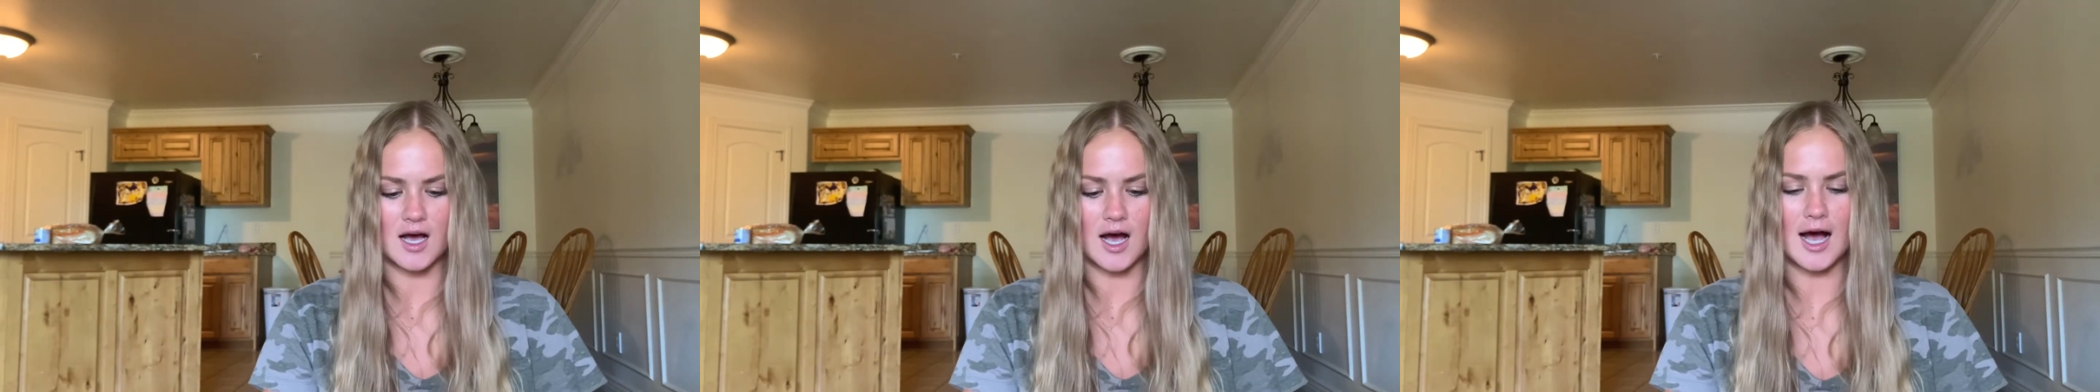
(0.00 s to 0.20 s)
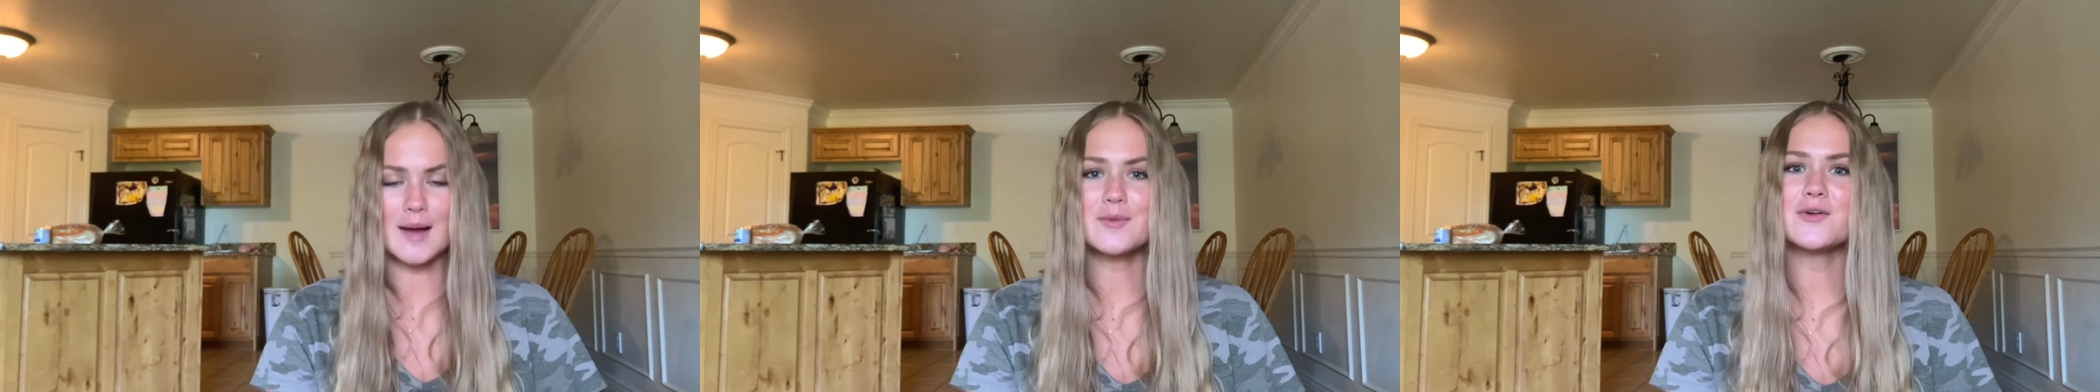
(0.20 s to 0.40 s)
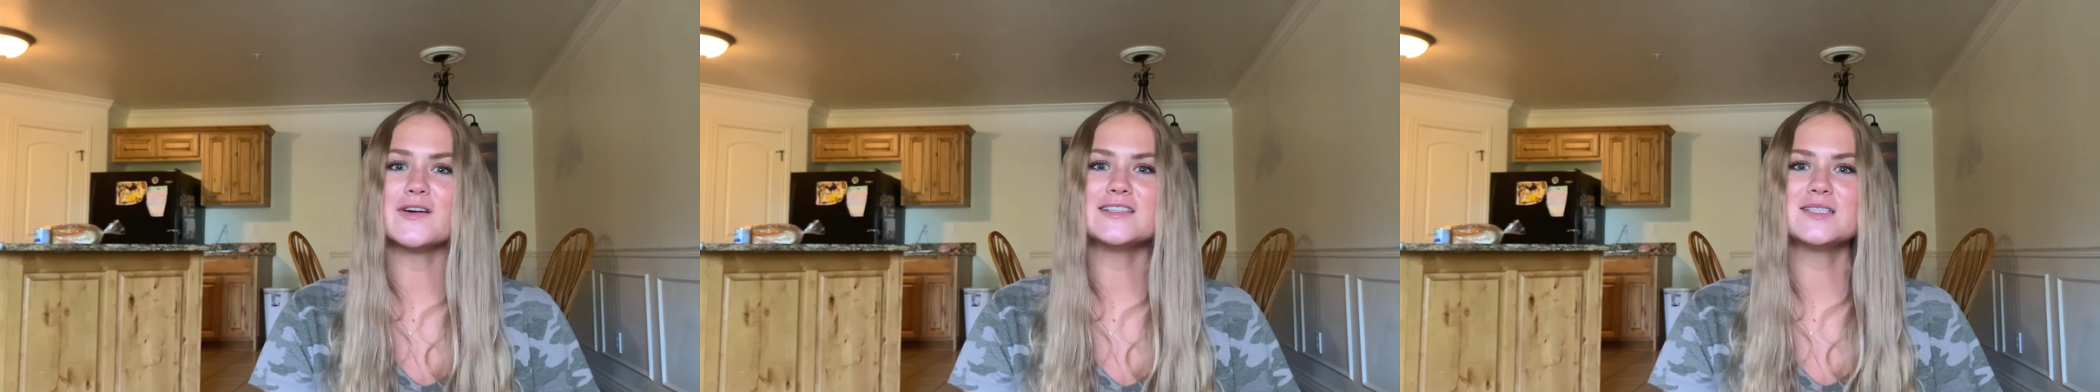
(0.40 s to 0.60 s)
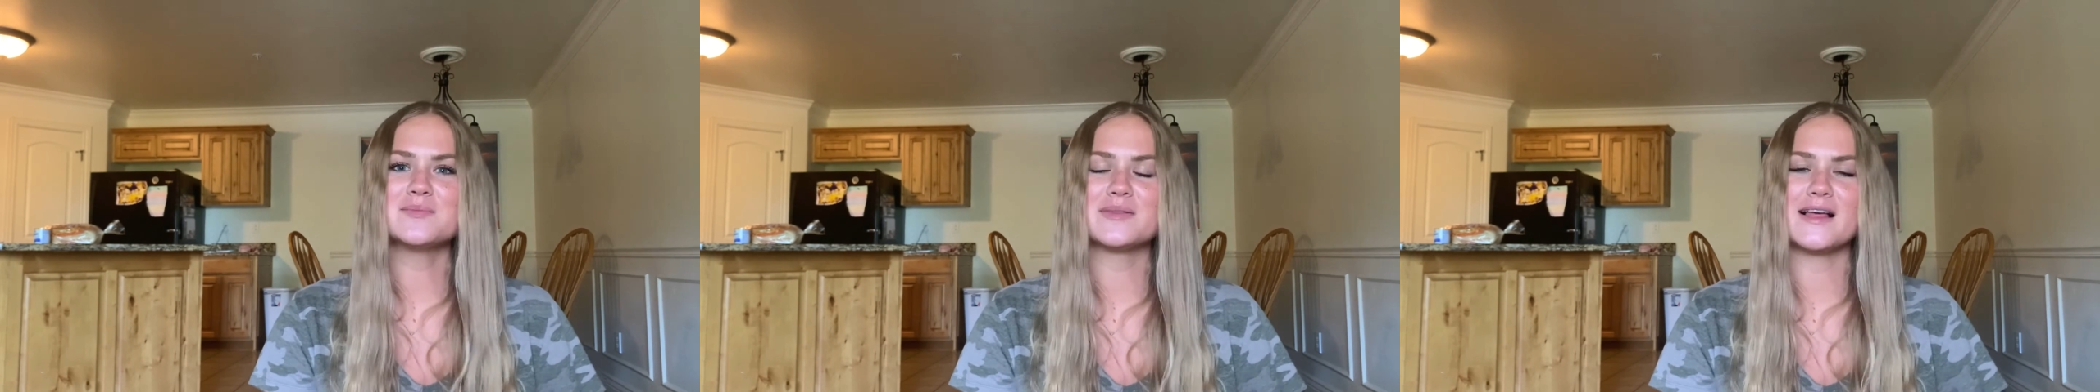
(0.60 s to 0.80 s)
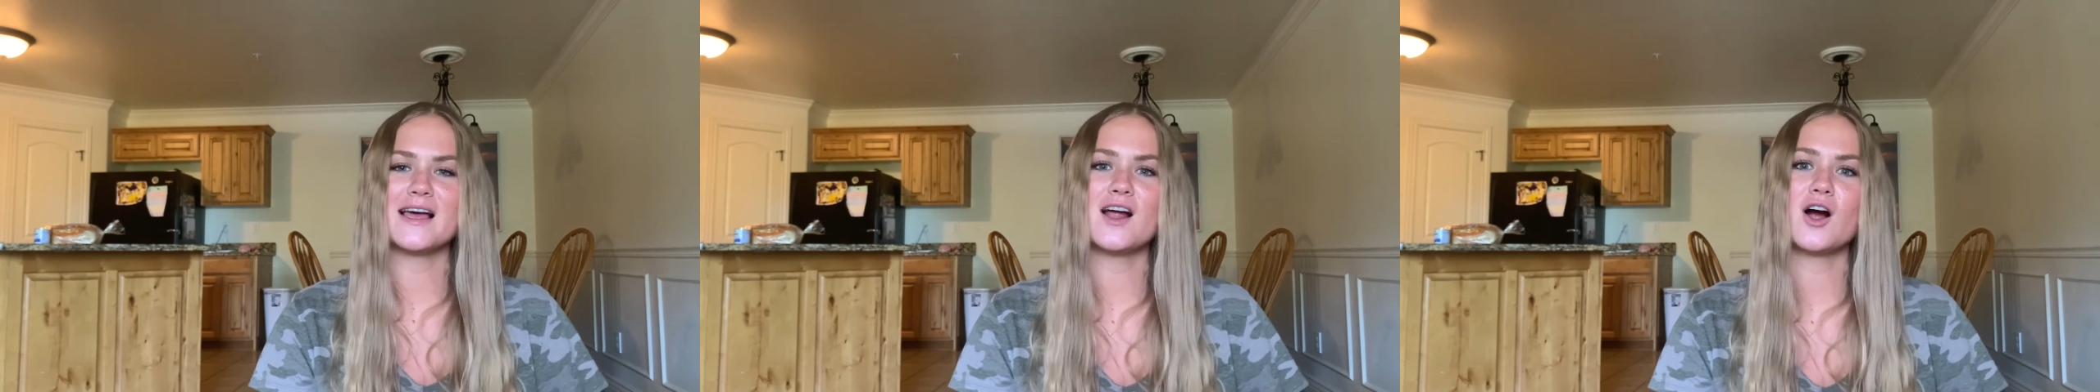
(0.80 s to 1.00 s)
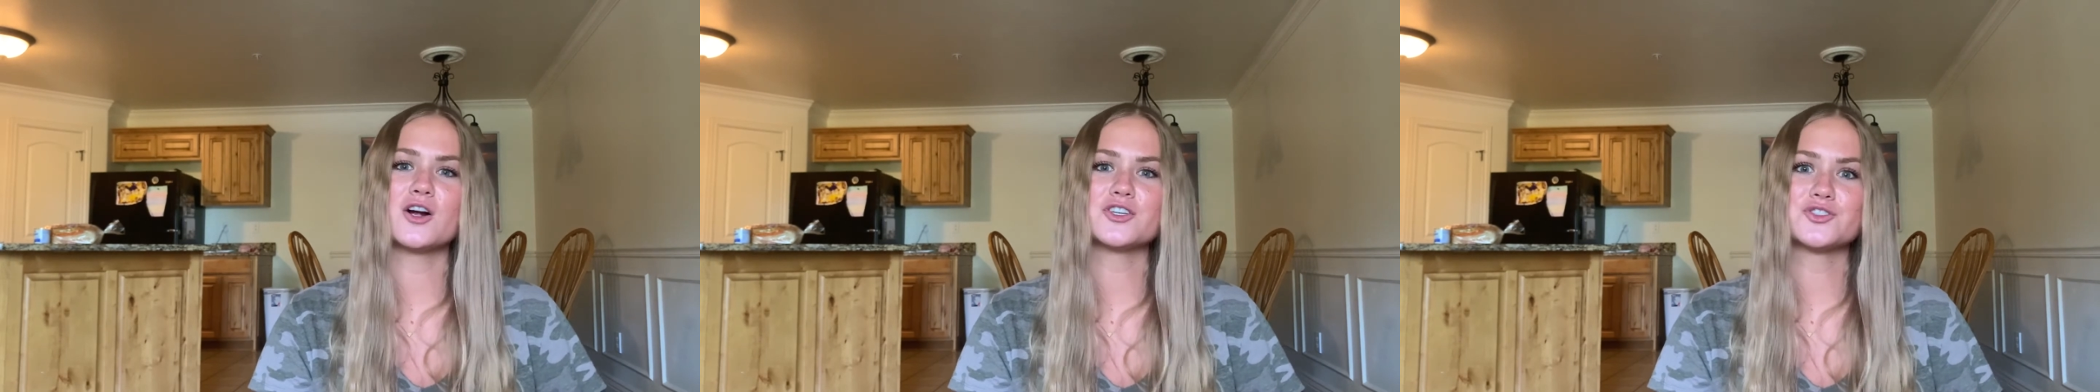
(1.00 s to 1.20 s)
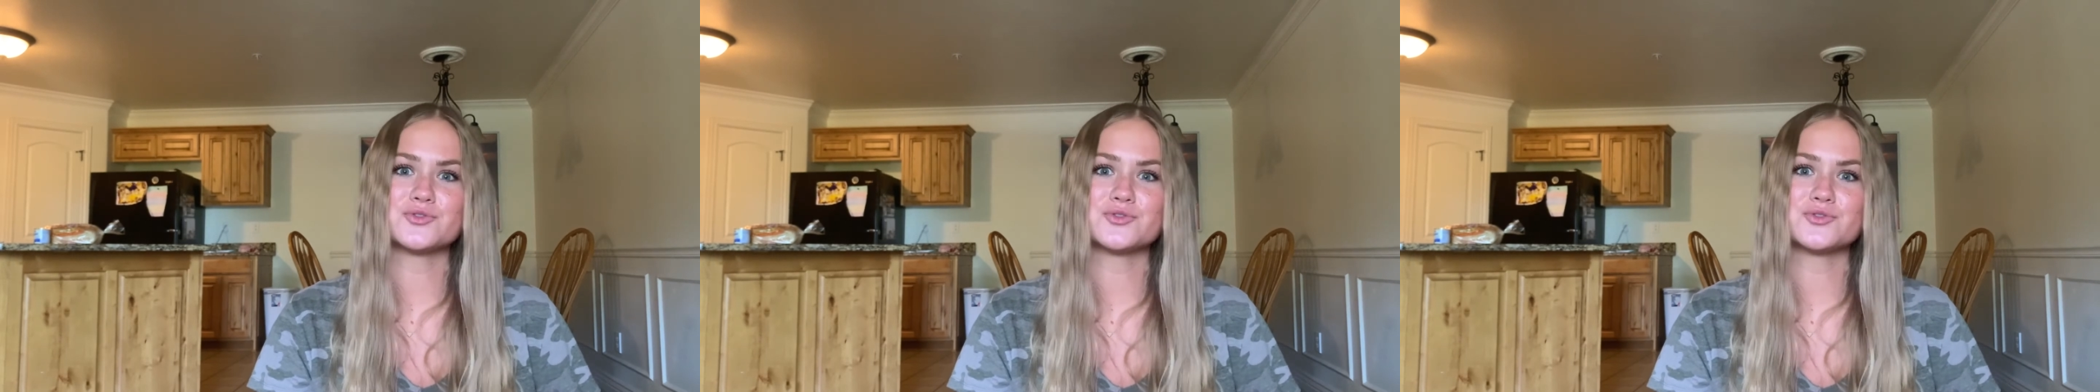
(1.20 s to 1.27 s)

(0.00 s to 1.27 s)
I'm going to plant our